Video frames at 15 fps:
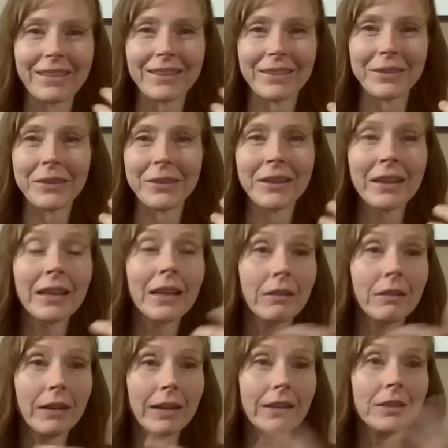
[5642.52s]
one of the two,
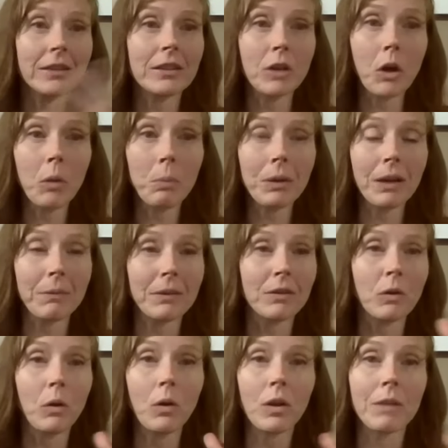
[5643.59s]
right? So it's opening up
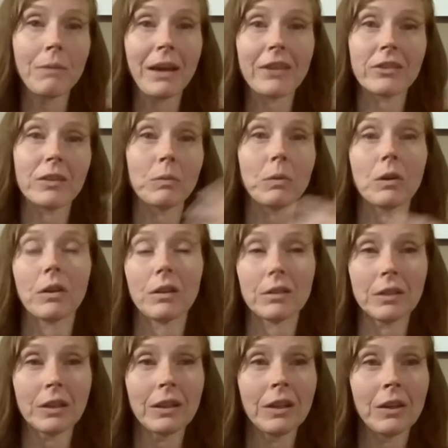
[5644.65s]
this whole imaginal
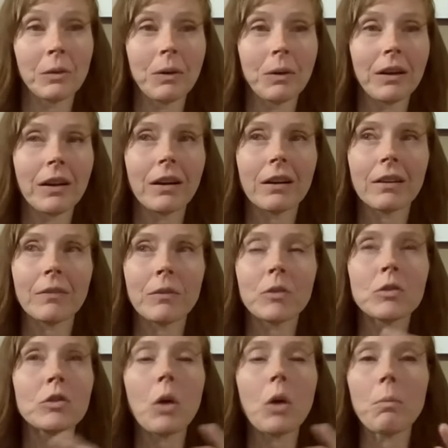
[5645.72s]
world where
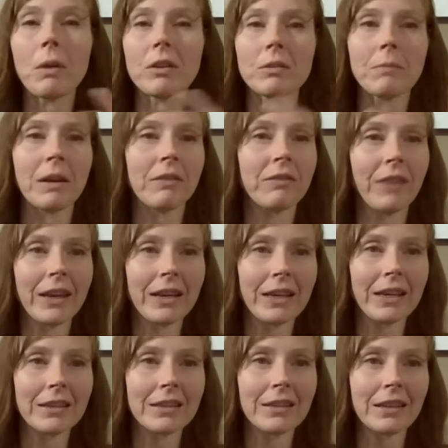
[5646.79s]
so much of my fight
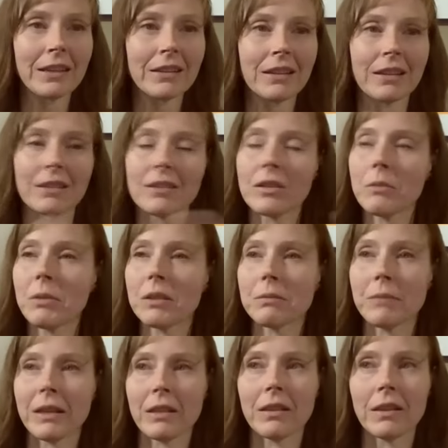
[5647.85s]
instinct and so
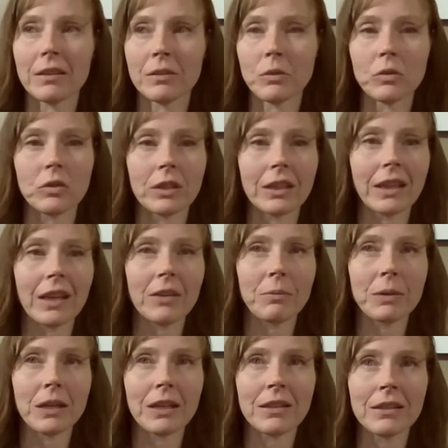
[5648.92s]
much of my social
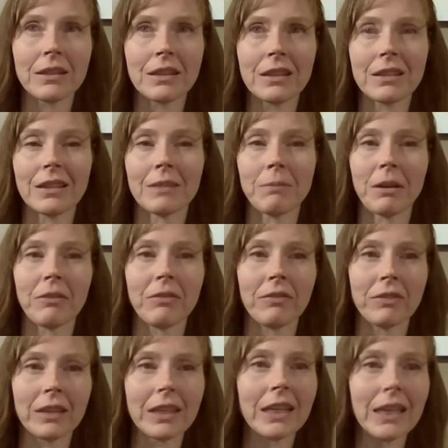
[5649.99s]
engagement instinct and my
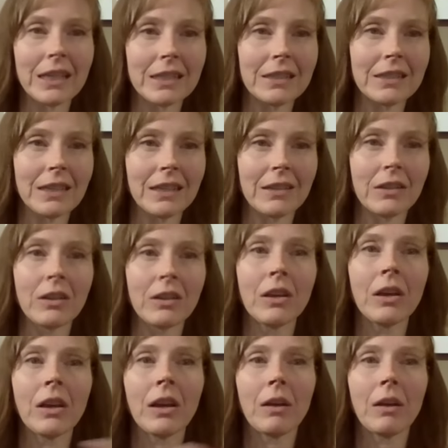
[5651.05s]
flee instinct
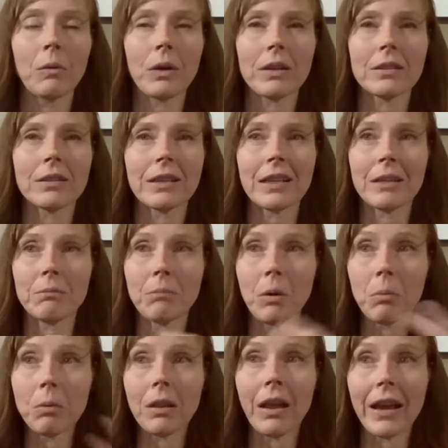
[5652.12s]
was
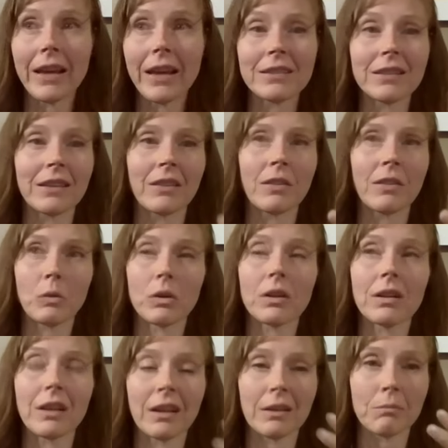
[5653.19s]
immobilized and
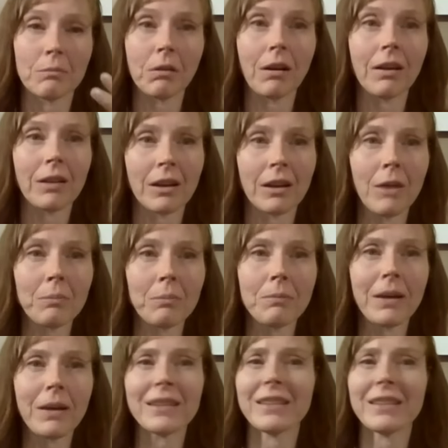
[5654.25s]
thwarted and comp-
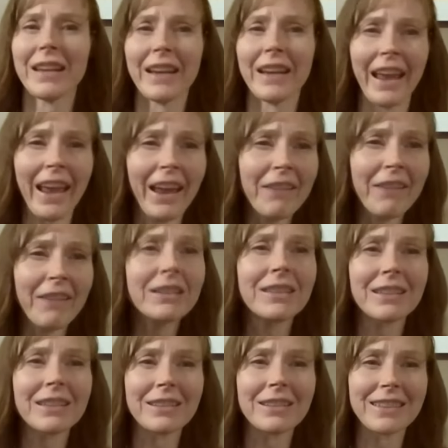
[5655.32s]
compromised. And every
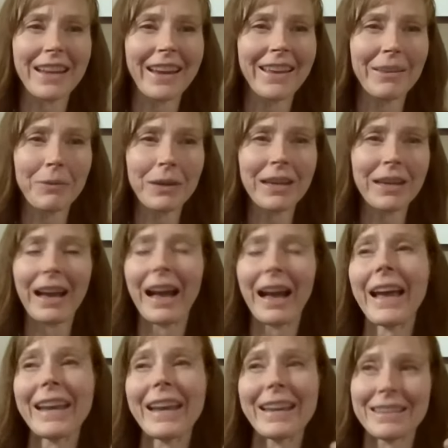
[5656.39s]
single day of the week,
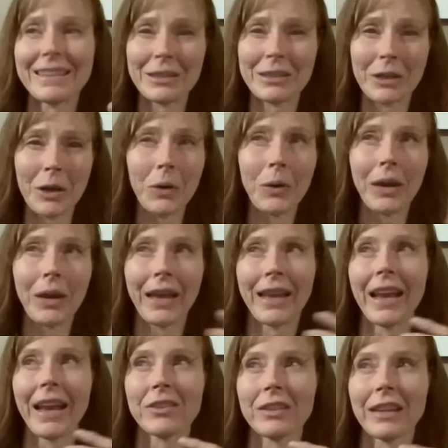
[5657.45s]
I get to go
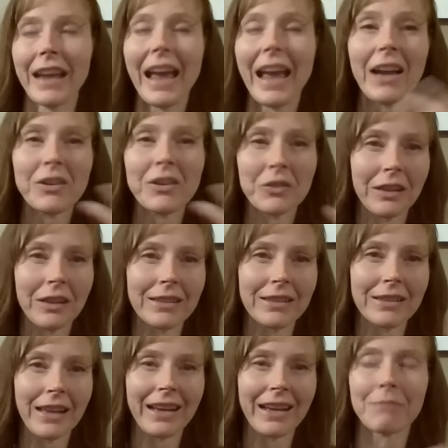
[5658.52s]
and actually
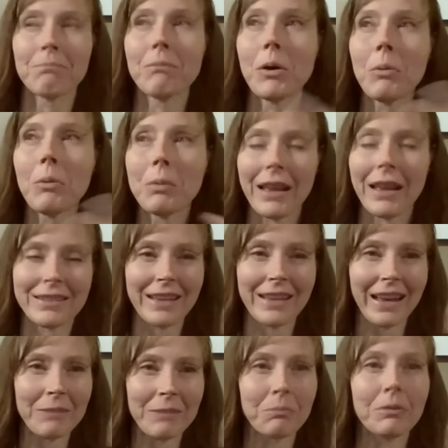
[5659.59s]
actualize that and mobilize
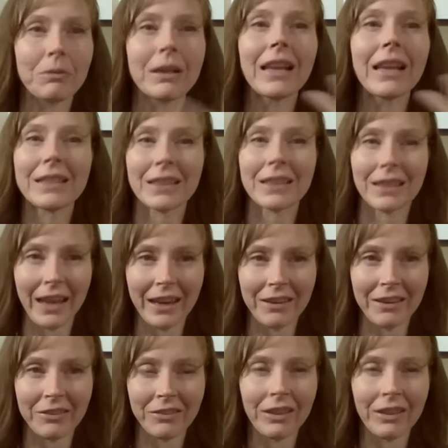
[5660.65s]
that and bring that to
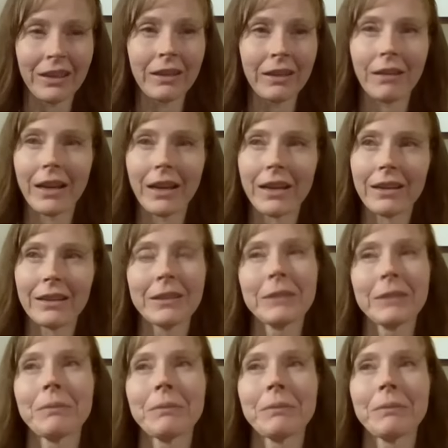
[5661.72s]
life, right?